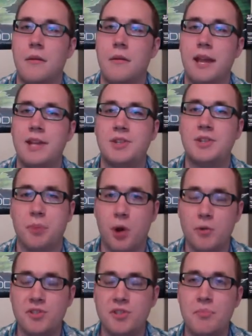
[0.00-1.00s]
It's a
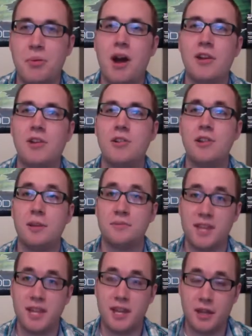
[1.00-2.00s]

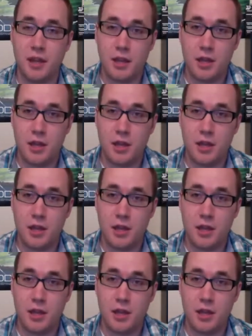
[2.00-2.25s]
post-apocalyptic,